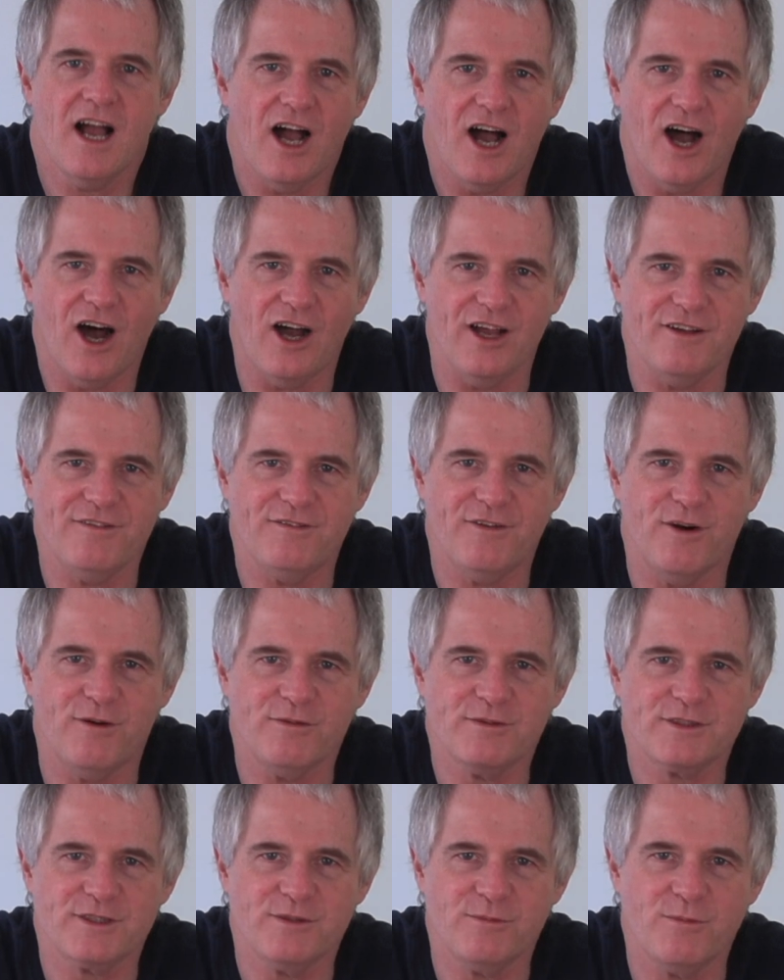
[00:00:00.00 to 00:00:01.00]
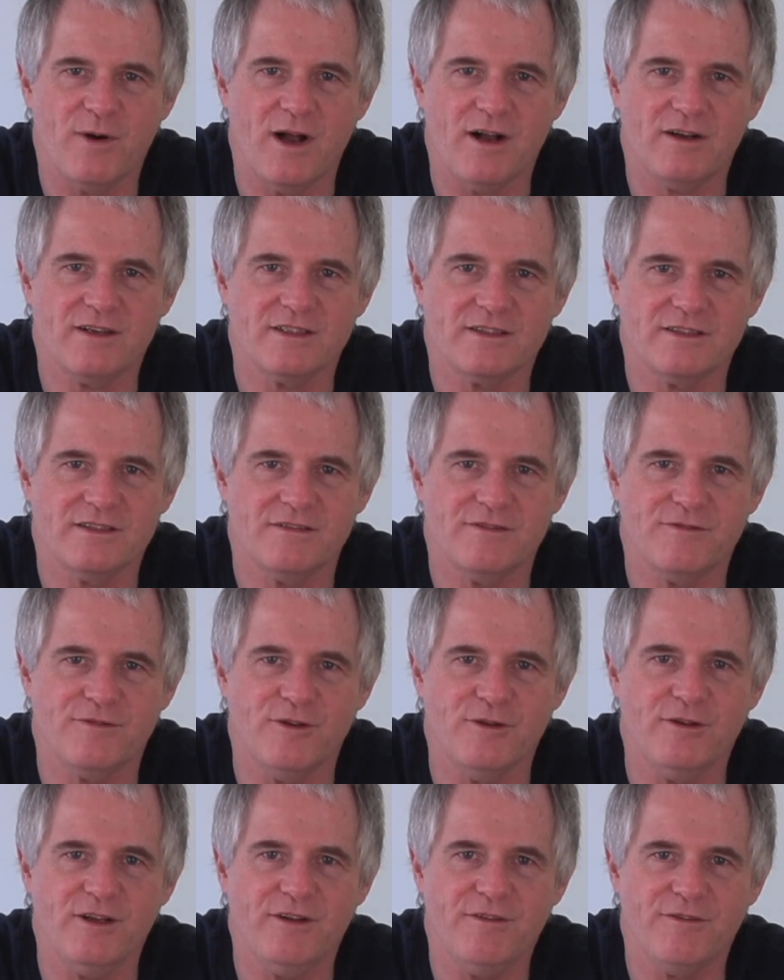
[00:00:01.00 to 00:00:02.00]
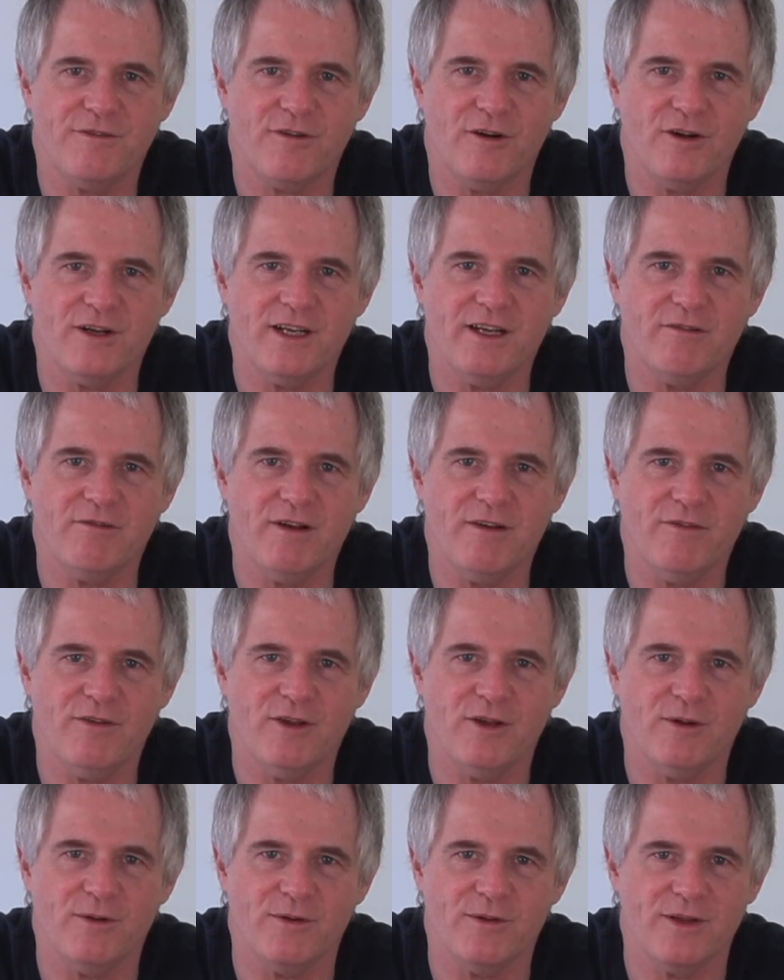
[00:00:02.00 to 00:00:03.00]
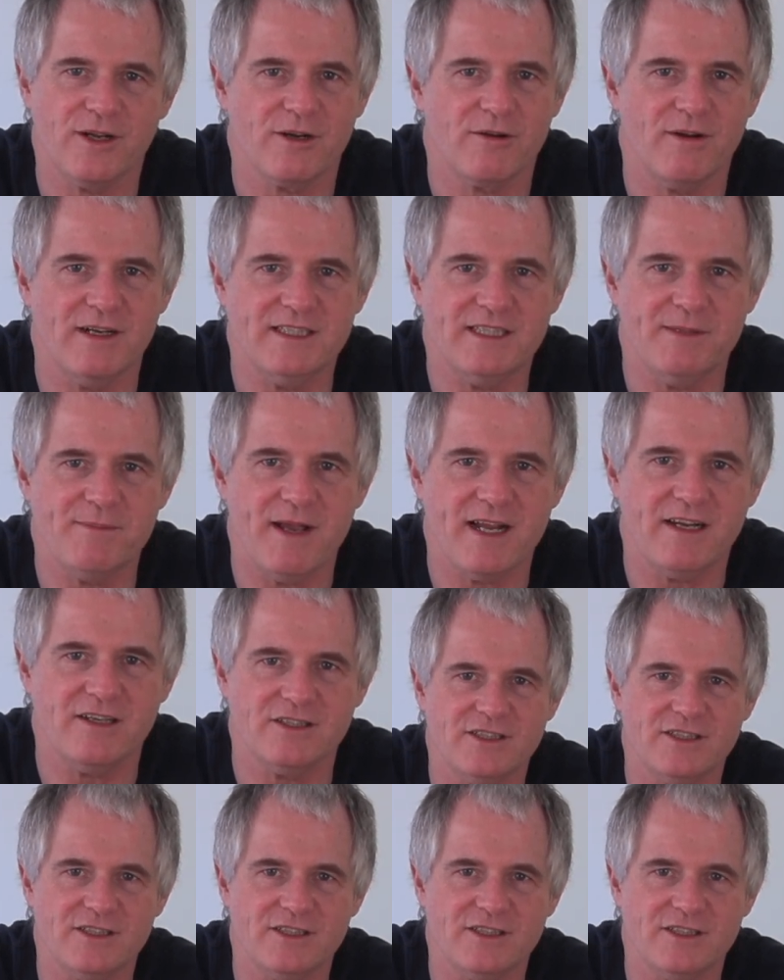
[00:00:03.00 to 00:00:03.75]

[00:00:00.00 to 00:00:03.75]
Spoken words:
Hi folks, and welcome to Foodie Friday Review on the Crazy Baker